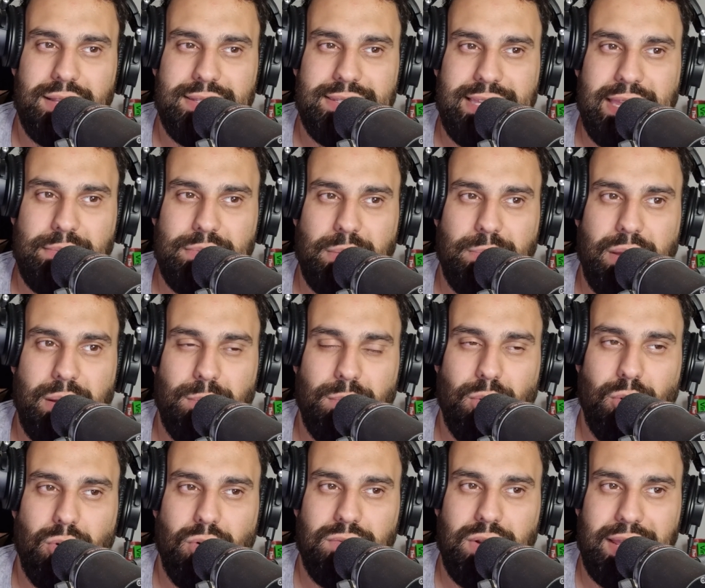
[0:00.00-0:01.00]
seemed a bit
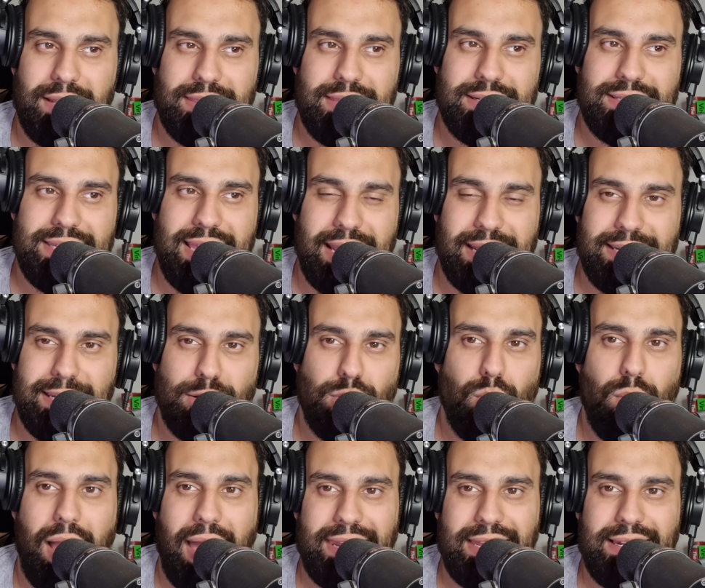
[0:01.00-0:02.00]
more of like the
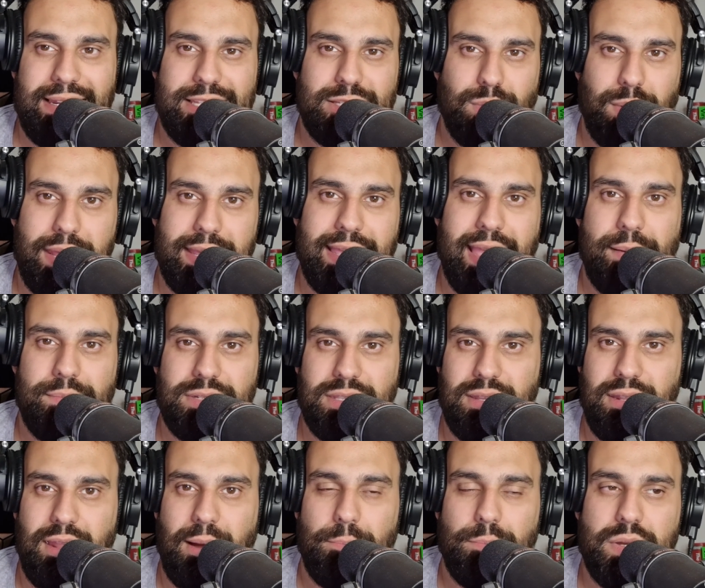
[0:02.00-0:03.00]
technical analyst when it came to
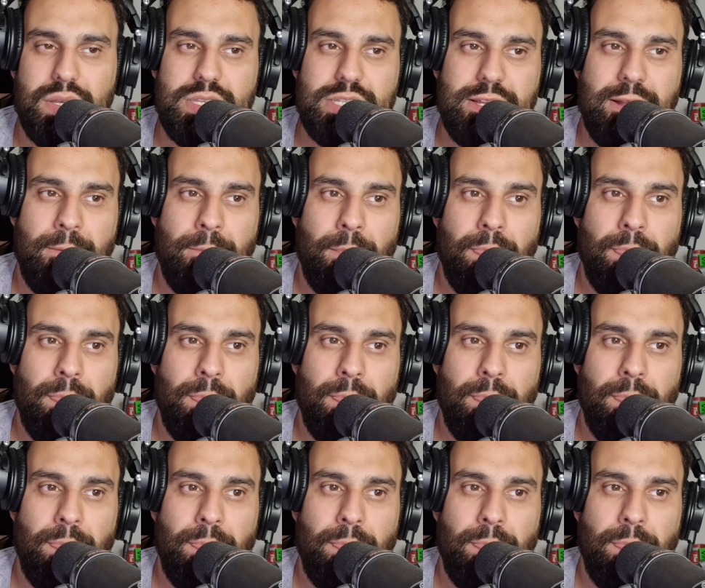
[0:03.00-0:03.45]
the numbers,